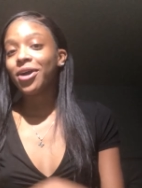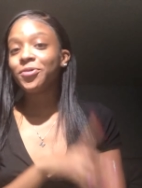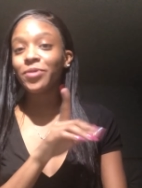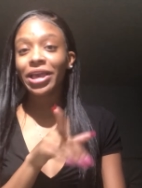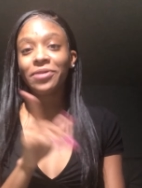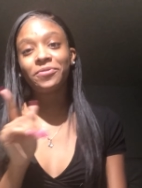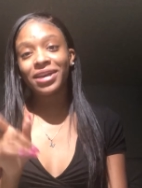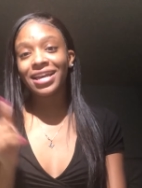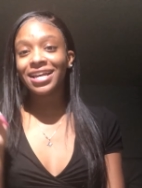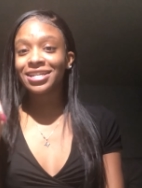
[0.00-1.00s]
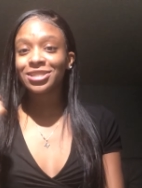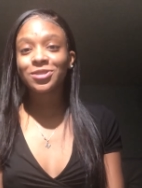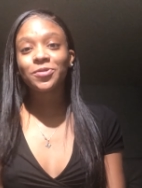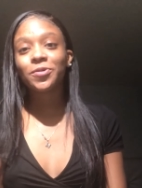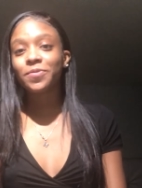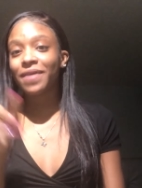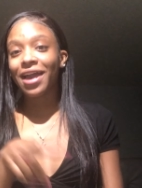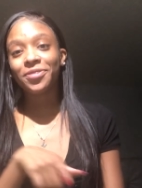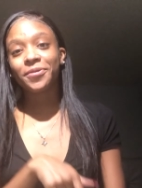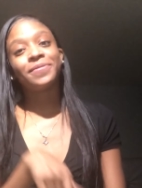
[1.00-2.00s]
we went in the school
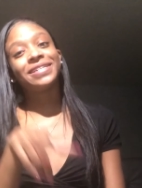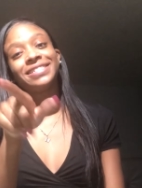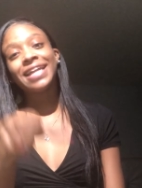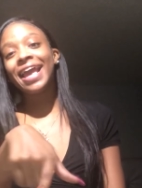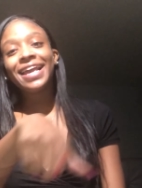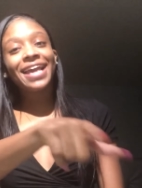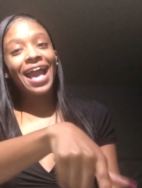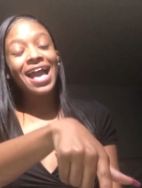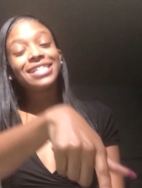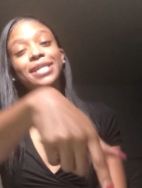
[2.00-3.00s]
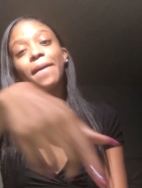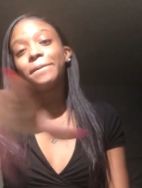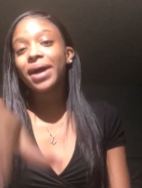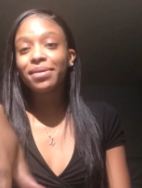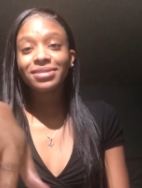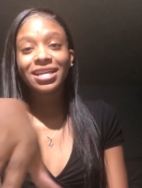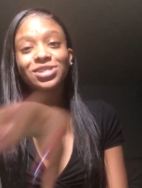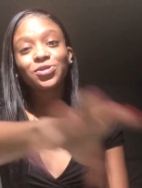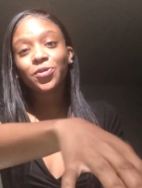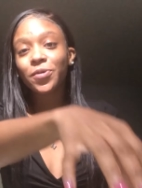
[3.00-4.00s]
bathroom mistake guys public
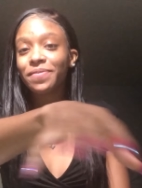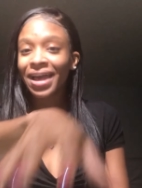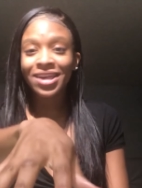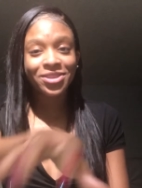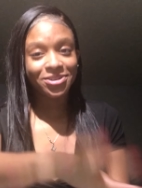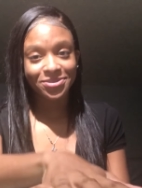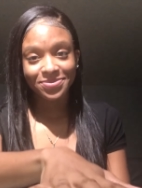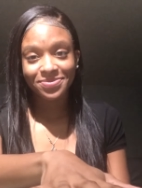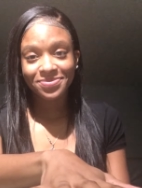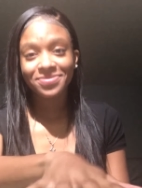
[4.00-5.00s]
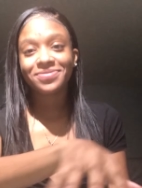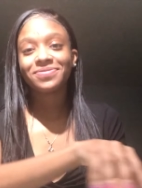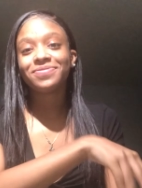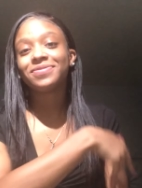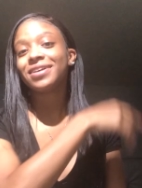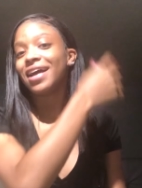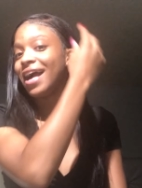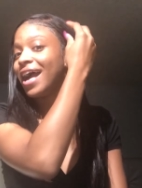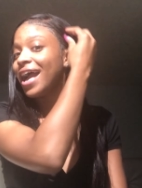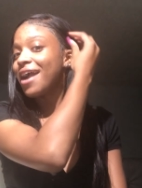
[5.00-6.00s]
school bathroom
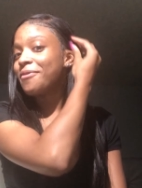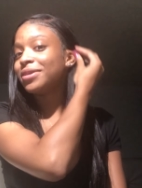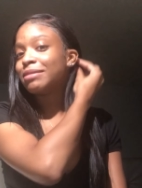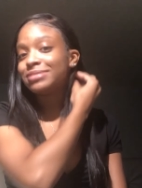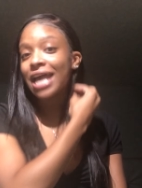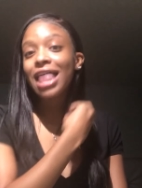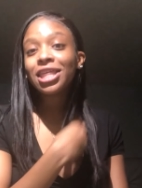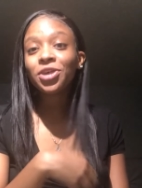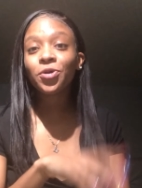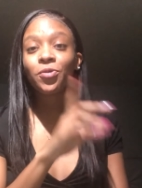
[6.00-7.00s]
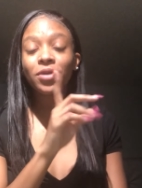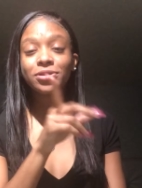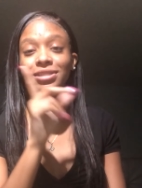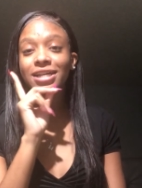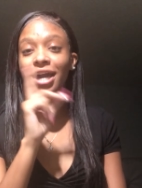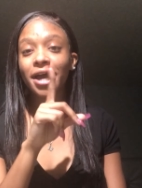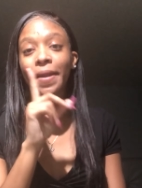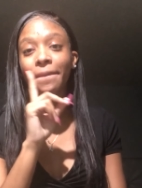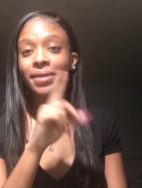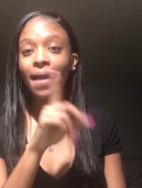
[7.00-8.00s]
and when i'm telling you we used to cut
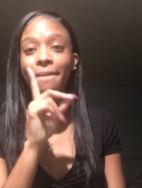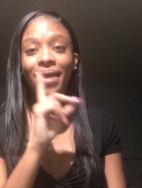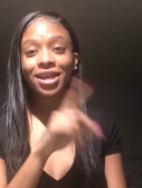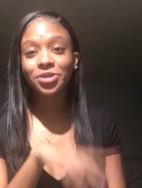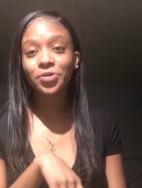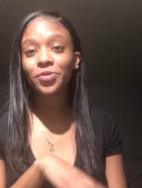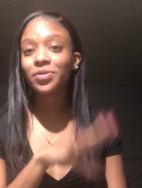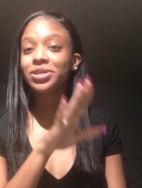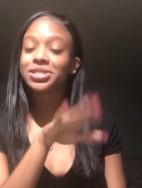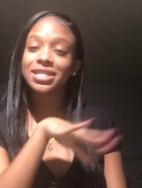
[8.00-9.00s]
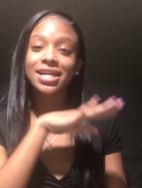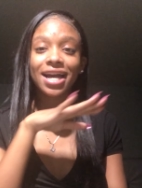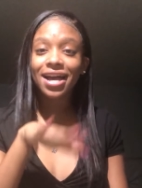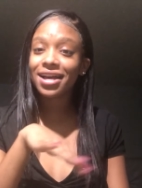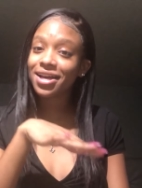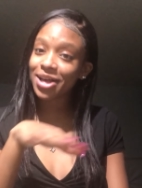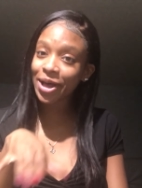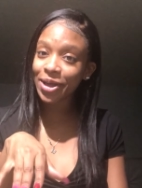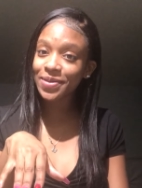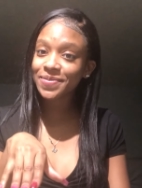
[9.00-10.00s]
up in that bathroom we used to cut
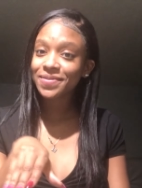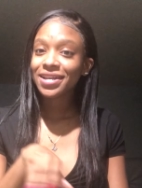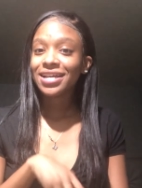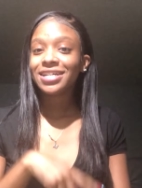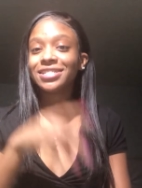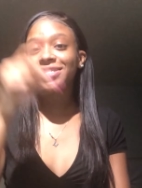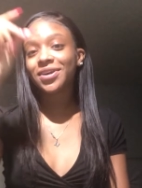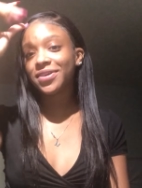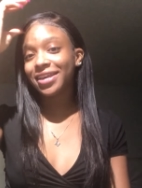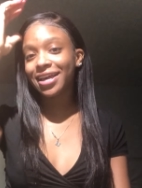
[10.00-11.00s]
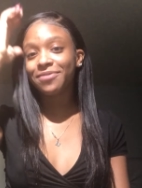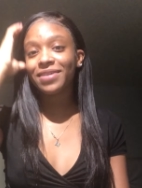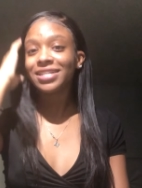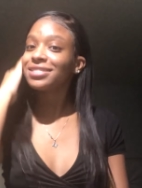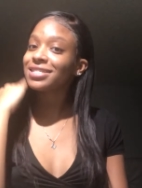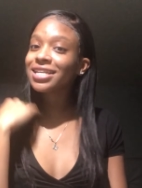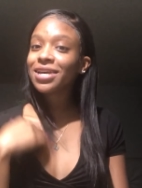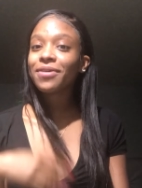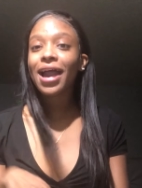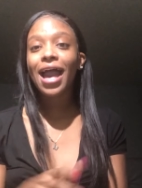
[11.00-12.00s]
up so yeah basically
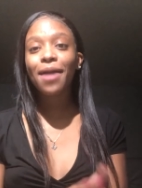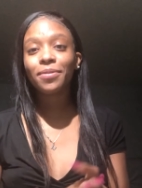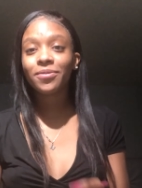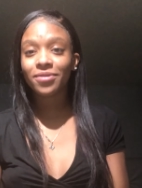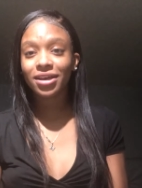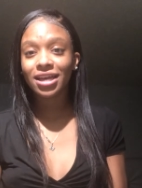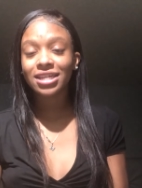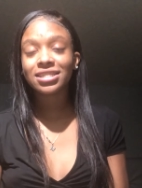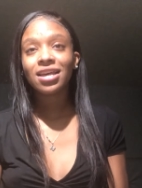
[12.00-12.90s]
what happened was